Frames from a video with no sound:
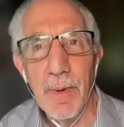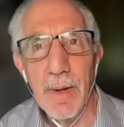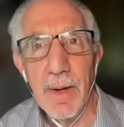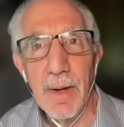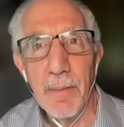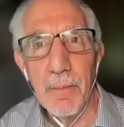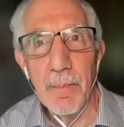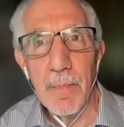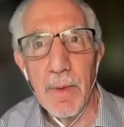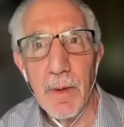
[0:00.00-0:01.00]

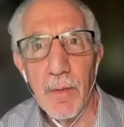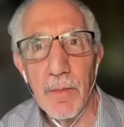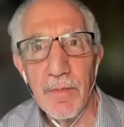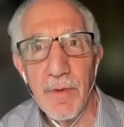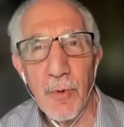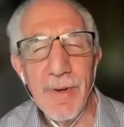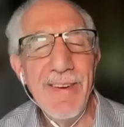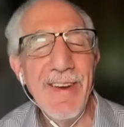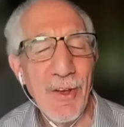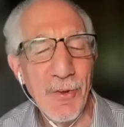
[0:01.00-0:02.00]
a few more
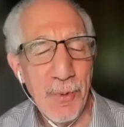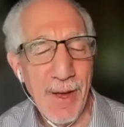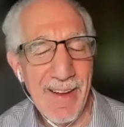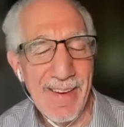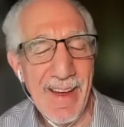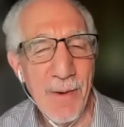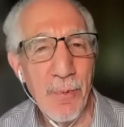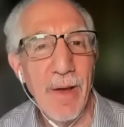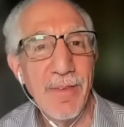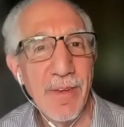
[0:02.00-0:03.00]
details beyond that of
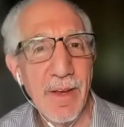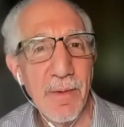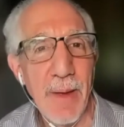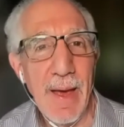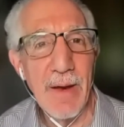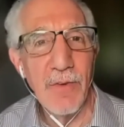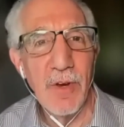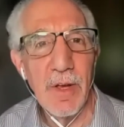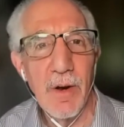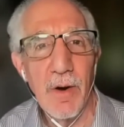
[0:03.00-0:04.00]
pricing it and
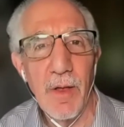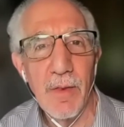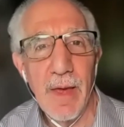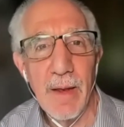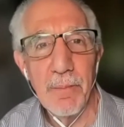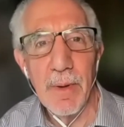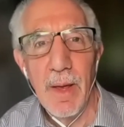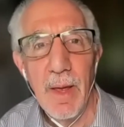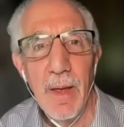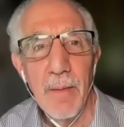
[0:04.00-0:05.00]
packaging it and all that.
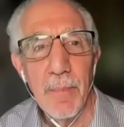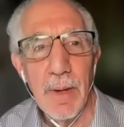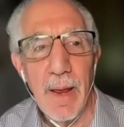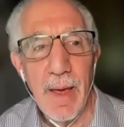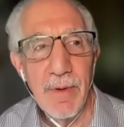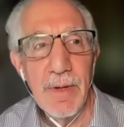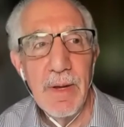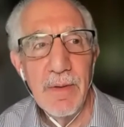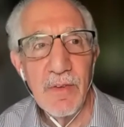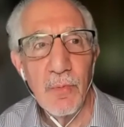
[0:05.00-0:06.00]
But having
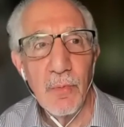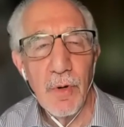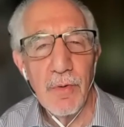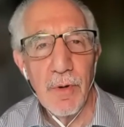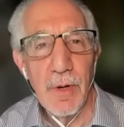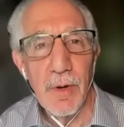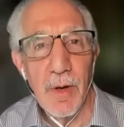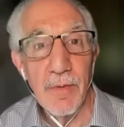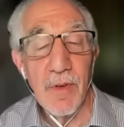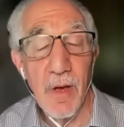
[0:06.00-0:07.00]
these exploratory
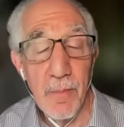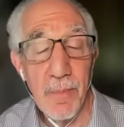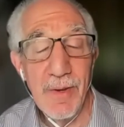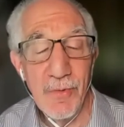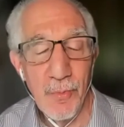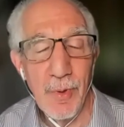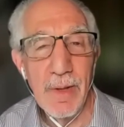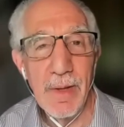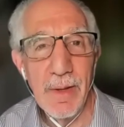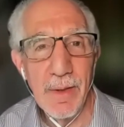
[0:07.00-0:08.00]
calls, companies
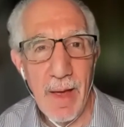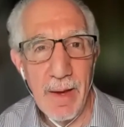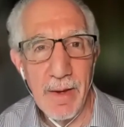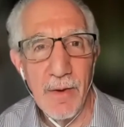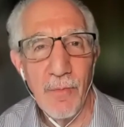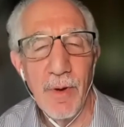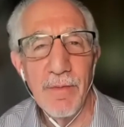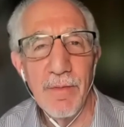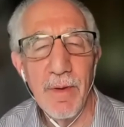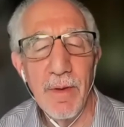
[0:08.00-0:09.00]
really like it
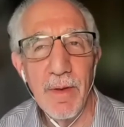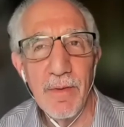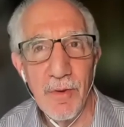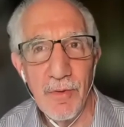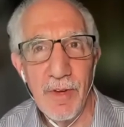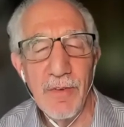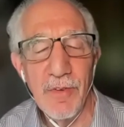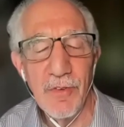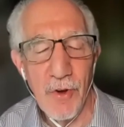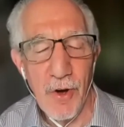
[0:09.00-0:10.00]
when
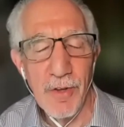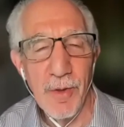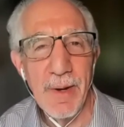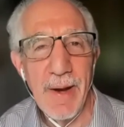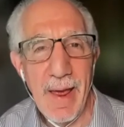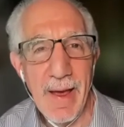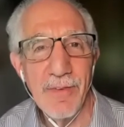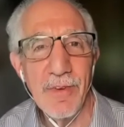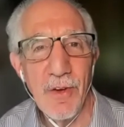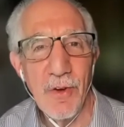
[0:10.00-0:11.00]
associations call them and
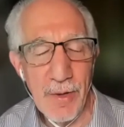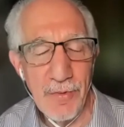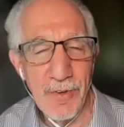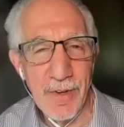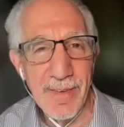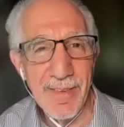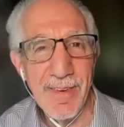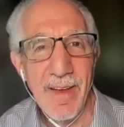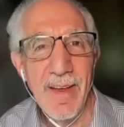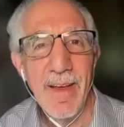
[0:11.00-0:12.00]
ask
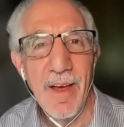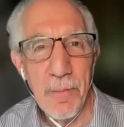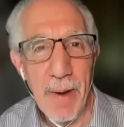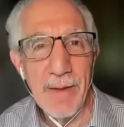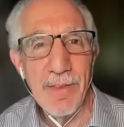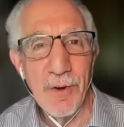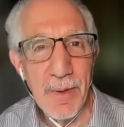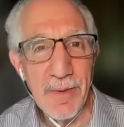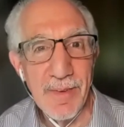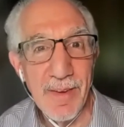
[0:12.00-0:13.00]
questions about their
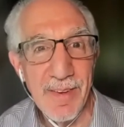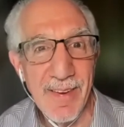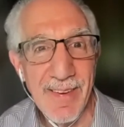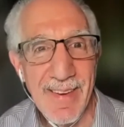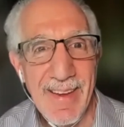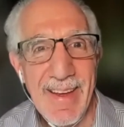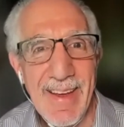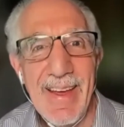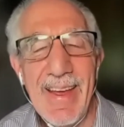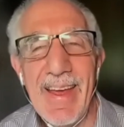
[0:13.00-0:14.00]
business.
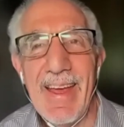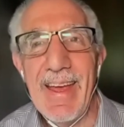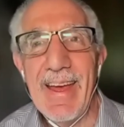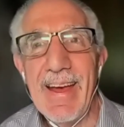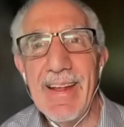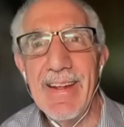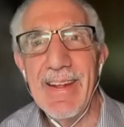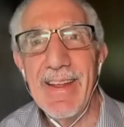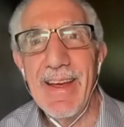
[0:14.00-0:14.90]
And